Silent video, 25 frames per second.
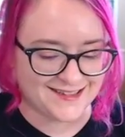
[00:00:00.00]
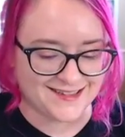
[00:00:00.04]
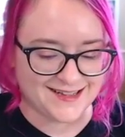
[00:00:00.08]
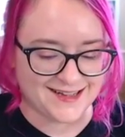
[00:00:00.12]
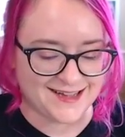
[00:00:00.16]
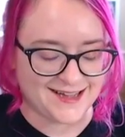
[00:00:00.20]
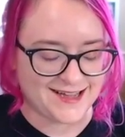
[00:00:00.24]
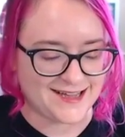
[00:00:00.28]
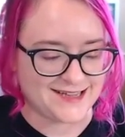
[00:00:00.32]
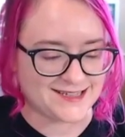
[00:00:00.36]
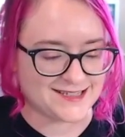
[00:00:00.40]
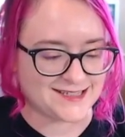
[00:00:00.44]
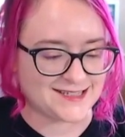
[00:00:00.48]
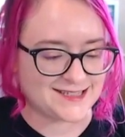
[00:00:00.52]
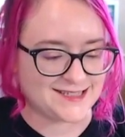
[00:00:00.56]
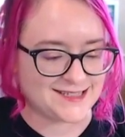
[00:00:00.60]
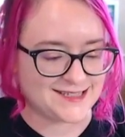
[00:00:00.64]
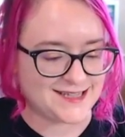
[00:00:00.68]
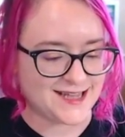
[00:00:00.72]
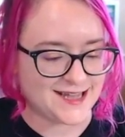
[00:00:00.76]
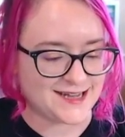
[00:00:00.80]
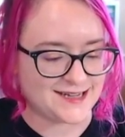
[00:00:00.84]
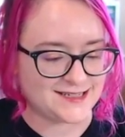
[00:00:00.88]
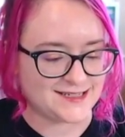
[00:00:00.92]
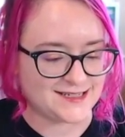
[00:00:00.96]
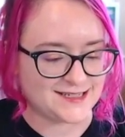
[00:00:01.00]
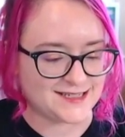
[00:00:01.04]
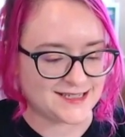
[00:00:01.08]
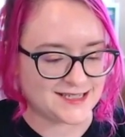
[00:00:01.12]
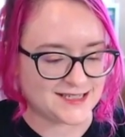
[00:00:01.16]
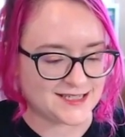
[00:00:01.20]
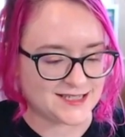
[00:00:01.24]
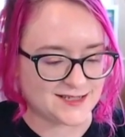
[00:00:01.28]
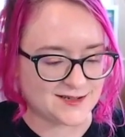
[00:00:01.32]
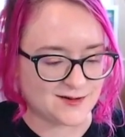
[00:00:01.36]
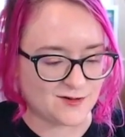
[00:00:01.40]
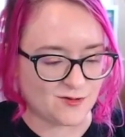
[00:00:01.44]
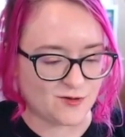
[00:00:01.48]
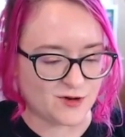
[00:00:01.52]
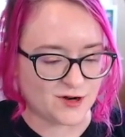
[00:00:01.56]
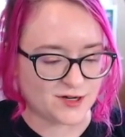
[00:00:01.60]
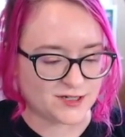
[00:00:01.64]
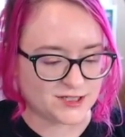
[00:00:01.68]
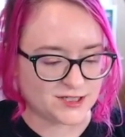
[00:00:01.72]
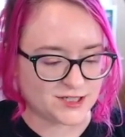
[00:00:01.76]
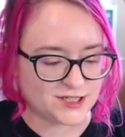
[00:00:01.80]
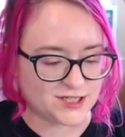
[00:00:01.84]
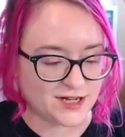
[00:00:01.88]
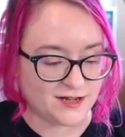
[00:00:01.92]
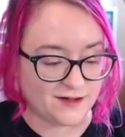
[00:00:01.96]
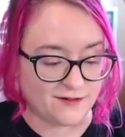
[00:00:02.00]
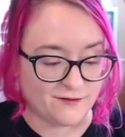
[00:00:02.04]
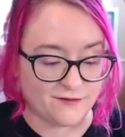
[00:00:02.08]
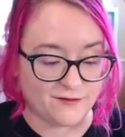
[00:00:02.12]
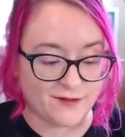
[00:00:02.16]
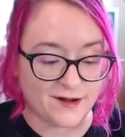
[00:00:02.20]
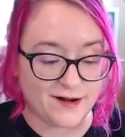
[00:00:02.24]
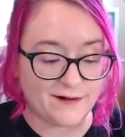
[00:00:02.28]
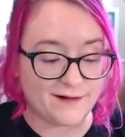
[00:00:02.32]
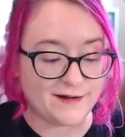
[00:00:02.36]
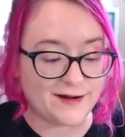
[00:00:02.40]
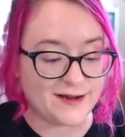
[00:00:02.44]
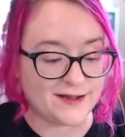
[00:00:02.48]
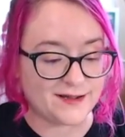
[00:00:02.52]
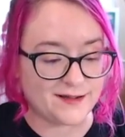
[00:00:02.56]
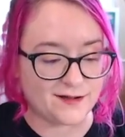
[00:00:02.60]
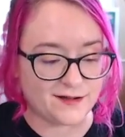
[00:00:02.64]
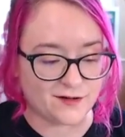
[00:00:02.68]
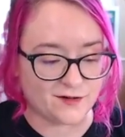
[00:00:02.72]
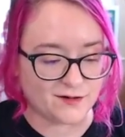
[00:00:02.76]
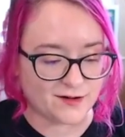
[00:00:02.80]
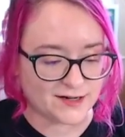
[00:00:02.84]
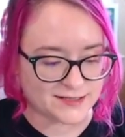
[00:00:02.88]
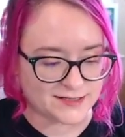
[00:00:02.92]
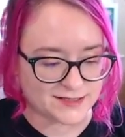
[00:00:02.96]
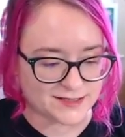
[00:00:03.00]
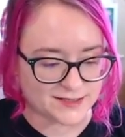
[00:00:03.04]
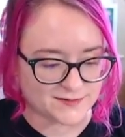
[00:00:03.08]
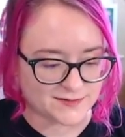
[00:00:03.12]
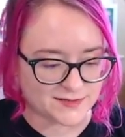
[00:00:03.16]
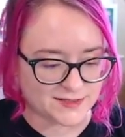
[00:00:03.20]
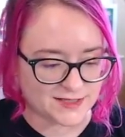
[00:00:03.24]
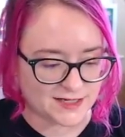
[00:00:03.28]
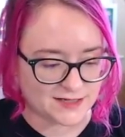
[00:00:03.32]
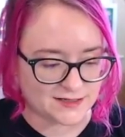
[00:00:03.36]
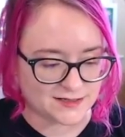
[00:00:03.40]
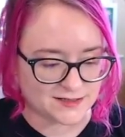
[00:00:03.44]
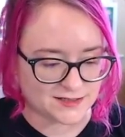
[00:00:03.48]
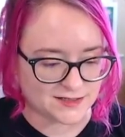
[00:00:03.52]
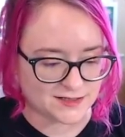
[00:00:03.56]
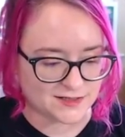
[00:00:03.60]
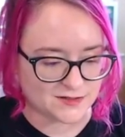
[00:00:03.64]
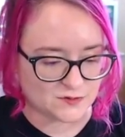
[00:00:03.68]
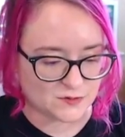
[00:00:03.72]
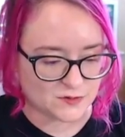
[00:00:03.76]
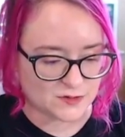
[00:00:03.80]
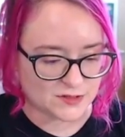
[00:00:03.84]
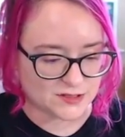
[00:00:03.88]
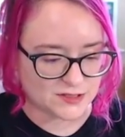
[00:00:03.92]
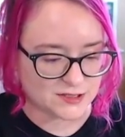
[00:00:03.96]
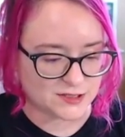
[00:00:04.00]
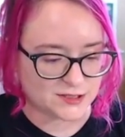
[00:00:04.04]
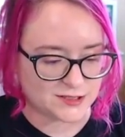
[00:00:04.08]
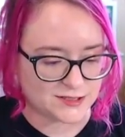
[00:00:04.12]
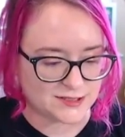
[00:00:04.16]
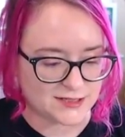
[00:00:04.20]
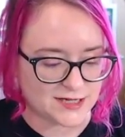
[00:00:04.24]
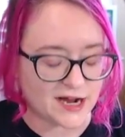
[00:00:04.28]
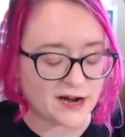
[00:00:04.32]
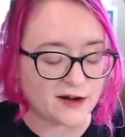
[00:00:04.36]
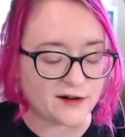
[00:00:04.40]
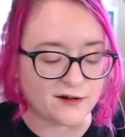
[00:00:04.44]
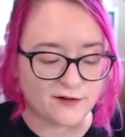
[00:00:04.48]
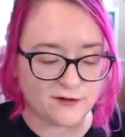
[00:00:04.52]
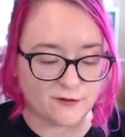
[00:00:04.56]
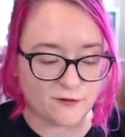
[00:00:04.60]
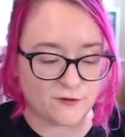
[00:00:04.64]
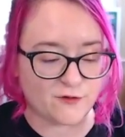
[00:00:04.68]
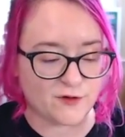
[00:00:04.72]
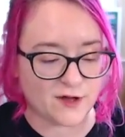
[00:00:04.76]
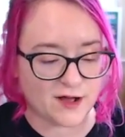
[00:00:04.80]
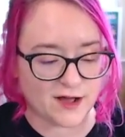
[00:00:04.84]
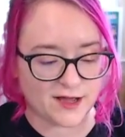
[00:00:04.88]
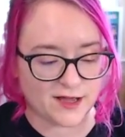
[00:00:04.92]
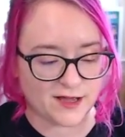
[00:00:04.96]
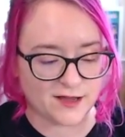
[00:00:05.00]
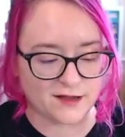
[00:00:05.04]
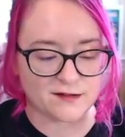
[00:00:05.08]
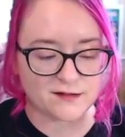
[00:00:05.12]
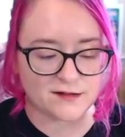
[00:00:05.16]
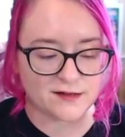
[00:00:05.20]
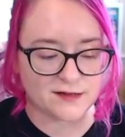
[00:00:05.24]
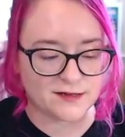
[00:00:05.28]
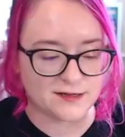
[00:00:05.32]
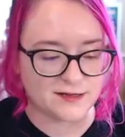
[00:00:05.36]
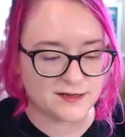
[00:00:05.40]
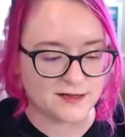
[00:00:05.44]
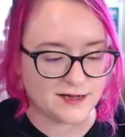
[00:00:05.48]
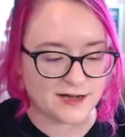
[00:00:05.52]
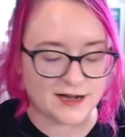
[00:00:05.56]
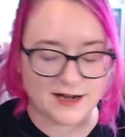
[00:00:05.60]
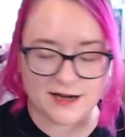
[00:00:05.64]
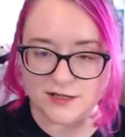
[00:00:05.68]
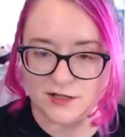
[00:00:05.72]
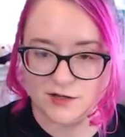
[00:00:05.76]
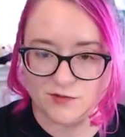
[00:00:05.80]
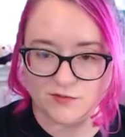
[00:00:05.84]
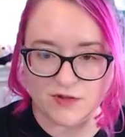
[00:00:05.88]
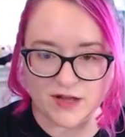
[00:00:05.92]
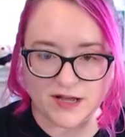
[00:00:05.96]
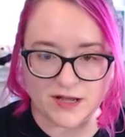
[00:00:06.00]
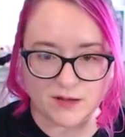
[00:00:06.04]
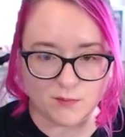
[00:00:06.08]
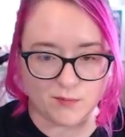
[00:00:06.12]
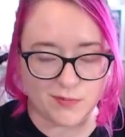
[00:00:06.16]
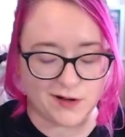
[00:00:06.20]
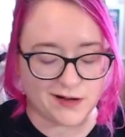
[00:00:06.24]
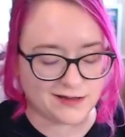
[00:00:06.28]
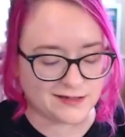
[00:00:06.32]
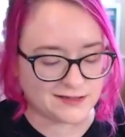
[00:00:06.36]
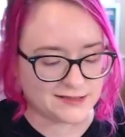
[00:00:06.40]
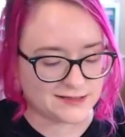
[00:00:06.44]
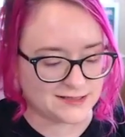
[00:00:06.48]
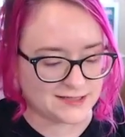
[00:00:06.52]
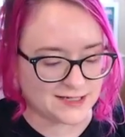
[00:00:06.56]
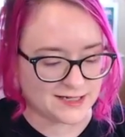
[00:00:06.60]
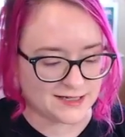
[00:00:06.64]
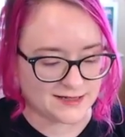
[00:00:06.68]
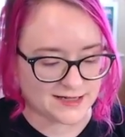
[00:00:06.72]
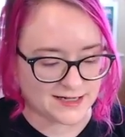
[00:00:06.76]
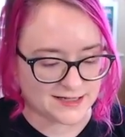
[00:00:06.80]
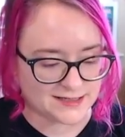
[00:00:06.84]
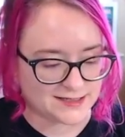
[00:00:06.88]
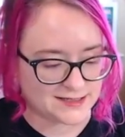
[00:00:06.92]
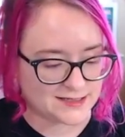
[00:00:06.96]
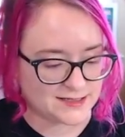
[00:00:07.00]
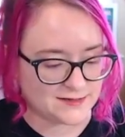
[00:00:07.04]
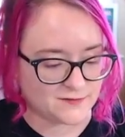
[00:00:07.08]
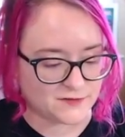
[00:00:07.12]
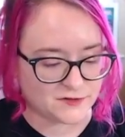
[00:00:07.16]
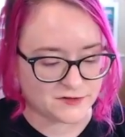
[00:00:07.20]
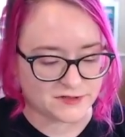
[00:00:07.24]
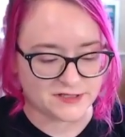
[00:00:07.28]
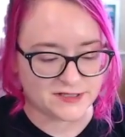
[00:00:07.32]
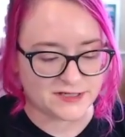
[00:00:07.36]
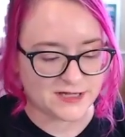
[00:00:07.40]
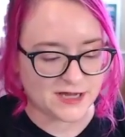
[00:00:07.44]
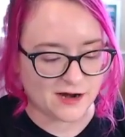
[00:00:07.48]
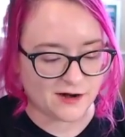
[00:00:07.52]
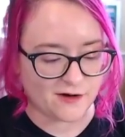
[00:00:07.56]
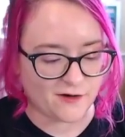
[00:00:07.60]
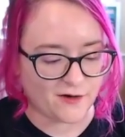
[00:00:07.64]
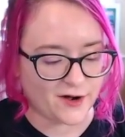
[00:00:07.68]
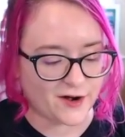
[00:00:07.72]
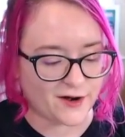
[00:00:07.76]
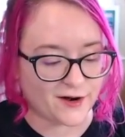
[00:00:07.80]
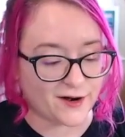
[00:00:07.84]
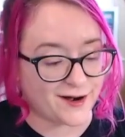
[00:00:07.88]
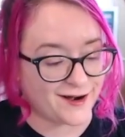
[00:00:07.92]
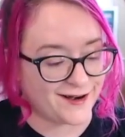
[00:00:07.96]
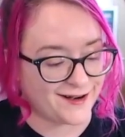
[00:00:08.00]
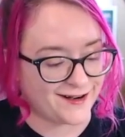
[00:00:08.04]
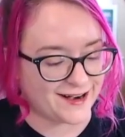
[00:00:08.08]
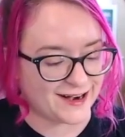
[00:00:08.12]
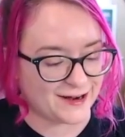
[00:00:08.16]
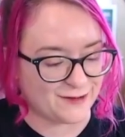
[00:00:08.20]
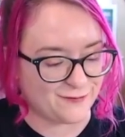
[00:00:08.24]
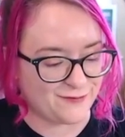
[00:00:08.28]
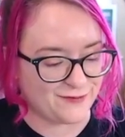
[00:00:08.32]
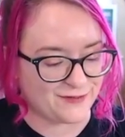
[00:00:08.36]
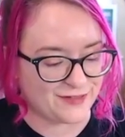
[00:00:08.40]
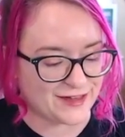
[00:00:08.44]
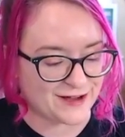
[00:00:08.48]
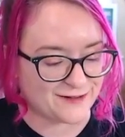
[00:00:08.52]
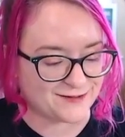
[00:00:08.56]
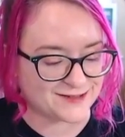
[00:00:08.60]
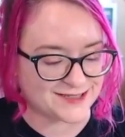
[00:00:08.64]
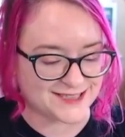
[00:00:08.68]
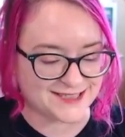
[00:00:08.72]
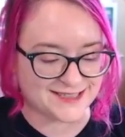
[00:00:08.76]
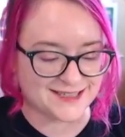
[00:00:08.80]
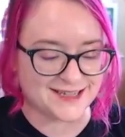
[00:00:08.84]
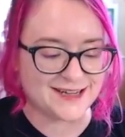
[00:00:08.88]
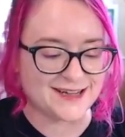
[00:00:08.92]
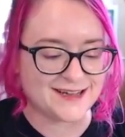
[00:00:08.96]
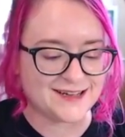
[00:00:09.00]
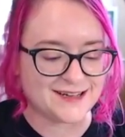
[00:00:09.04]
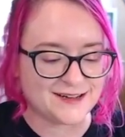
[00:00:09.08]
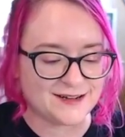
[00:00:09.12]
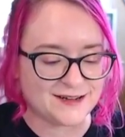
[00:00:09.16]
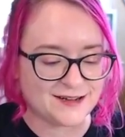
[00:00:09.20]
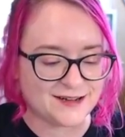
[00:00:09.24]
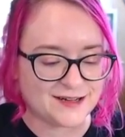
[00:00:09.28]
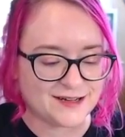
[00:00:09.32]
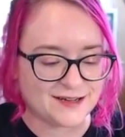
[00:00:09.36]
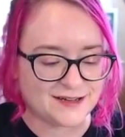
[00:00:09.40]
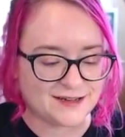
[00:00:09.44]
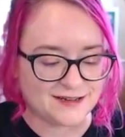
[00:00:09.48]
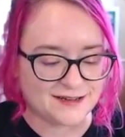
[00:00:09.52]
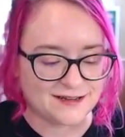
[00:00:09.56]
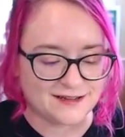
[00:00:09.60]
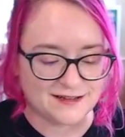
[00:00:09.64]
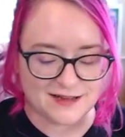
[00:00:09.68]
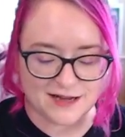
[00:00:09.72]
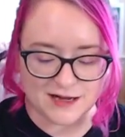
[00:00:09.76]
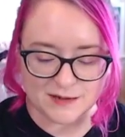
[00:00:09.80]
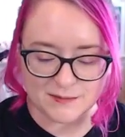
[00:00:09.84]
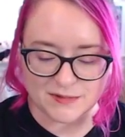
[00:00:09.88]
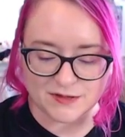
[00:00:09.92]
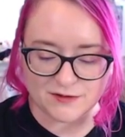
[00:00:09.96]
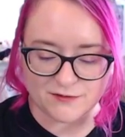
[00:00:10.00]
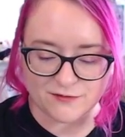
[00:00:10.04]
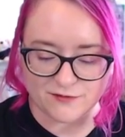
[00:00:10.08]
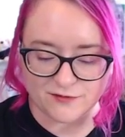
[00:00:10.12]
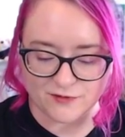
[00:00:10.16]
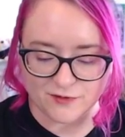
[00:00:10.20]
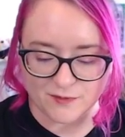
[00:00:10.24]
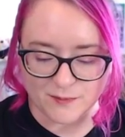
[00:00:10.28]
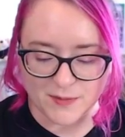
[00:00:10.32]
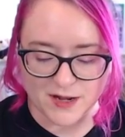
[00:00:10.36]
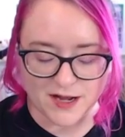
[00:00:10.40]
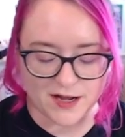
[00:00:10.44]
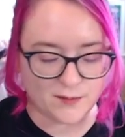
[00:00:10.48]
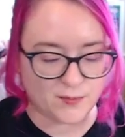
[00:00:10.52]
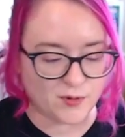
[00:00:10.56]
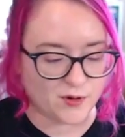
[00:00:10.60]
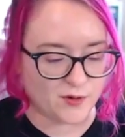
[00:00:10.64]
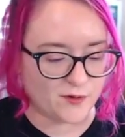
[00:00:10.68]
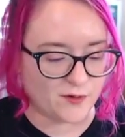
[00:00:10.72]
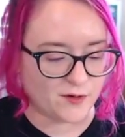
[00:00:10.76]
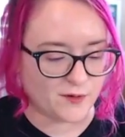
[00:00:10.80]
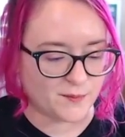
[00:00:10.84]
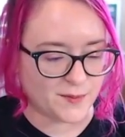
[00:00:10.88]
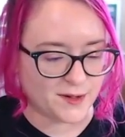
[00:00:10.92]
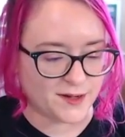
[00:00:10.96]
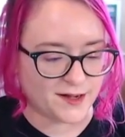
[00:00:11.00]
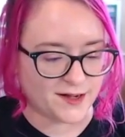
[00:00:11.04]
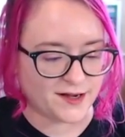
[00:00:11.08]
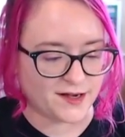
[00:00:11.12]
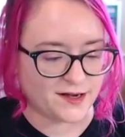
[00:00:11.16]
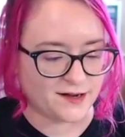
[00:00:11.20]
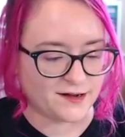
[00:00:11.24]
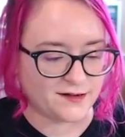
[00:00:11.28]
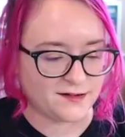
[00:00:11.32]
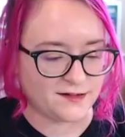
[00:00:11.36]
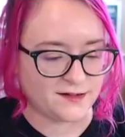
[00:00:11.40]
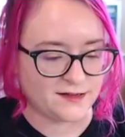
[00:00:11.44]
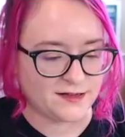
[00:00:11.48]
A Centiskorch, a very aggressive Centiskorch, terrifying. I don't like bugs, and that's even scarier if that was coming for my Pokemon.